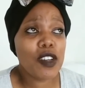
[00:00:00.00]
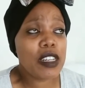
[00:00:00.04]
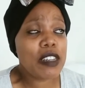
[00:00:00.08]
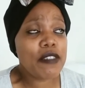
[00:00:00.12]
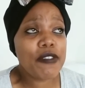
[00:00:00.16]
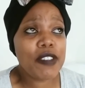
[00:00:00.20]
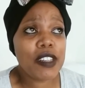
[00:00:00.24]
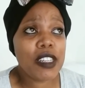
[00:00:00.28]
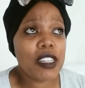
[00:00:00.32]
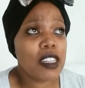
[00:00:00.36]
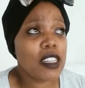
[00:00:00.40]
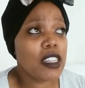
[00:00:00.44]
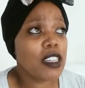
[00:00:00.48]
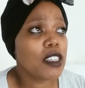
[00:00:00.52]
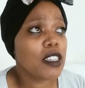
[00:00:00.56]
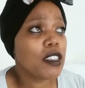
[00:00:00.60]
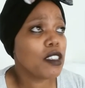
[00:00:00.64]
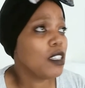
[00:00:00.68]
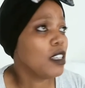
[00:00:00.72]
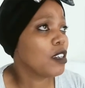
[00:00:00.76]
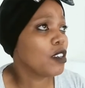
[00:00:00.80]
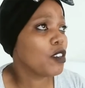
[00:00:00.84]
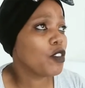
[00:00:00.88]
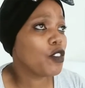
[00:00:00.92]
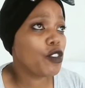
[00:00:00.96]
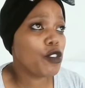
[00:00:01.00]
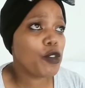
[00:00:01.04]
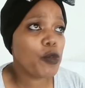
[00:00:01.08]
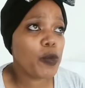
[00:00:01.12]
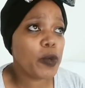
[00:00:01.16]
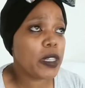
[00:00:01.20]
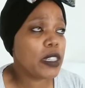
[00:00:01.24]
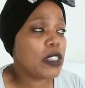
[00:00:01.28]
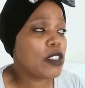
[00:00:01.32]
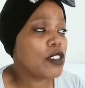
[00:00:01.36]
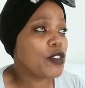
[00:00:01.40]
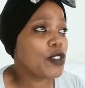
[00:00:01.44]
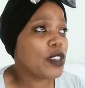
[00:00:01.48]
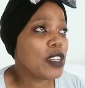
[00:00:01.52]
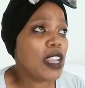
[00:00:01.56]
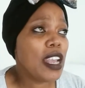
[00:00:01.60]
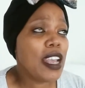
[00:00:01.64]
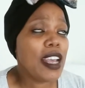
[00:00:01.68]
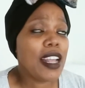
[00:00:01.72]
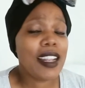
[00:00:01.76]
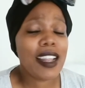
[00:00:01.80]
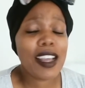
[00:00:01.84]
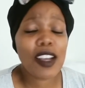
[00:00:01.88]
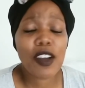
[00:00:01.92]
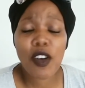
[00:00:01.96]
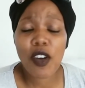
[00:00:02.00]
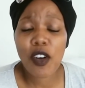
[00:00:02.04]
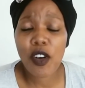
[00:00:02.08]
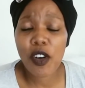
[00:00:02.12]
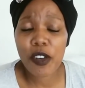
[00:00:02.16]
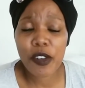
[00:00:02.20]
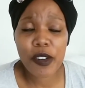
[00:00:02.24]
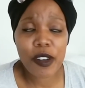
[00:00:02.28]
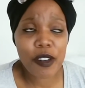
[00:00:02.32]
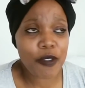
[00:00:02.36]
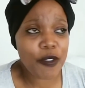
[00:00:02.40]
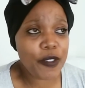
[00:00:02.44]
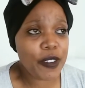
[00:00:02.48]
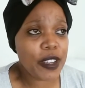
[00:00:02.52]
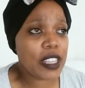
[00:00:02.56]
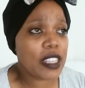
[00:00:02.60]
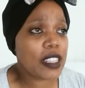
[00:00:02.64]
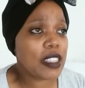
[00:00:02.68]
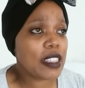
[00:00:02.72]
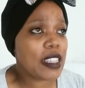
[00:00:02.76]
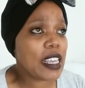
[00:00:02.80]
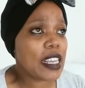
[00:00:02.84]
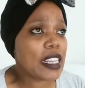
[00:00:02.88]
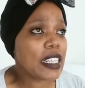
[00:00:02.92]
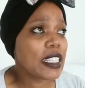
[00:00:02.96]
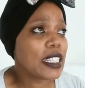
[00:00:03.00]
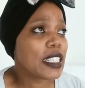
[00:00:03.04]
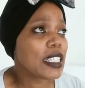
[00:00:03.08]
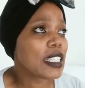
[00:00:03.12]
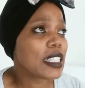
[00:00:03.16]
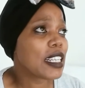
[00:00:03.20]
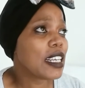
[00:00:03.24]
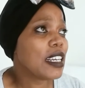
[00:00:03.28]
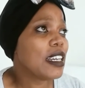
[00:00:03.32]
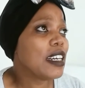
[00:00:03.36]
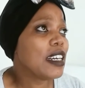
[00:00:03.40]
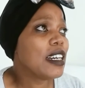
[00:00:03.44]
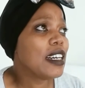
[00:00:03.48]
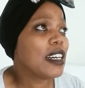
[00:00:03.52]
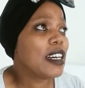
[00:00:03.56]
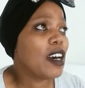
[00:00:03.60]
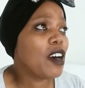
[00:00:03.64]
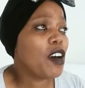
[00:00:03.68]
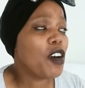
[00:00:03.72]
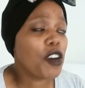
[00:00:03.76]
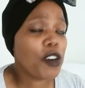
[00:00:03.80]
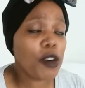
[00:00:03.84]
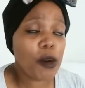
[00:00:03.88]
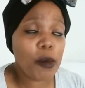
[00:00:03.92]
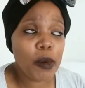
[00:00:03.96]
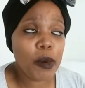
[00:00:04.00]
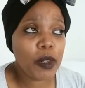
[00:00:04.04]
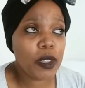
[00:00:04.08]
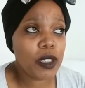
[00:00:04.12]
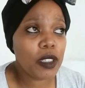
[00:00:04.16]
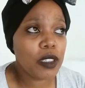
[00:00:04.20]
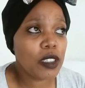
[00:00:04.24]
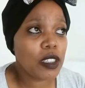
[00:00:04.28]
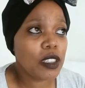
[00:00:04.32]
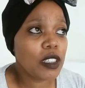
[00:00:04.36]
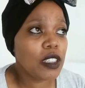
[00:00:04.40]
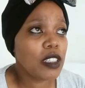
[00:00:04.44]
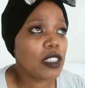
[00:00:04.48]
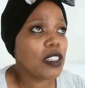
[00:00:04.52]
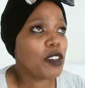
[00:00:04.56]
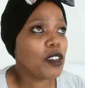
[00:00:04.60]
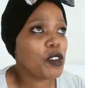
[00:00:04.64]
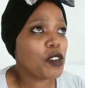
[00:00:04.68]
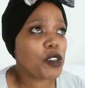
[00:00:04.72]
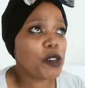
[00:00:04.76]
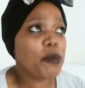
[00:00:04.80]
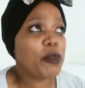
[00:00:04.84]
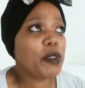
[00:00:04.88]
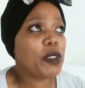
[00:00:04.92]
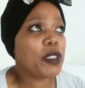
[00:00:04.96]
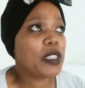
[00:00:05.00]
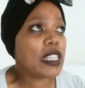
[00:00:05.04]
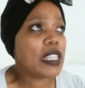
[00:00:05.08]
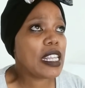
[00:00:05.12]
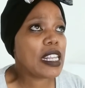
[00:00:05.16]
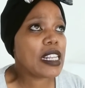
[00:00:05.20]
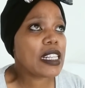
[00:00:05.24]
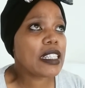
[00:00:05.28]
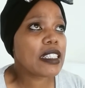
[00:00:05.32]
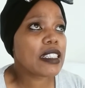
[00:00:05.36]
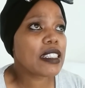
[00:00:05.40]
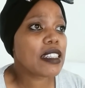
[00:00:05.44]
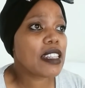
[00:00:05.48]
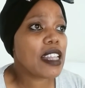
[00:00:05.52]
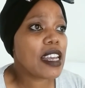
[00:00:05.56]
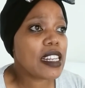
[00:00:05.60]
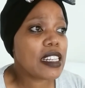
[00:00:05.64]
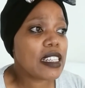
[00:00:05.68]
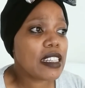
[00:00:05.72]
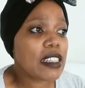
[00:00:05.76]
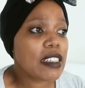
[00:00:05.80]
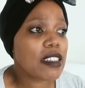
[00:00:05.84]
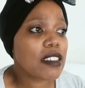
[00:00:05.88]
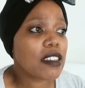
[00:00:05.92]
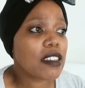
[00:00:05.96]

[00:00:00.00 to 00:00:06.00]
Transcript: even a good word today. Like, horrific things, horrible, horrible things that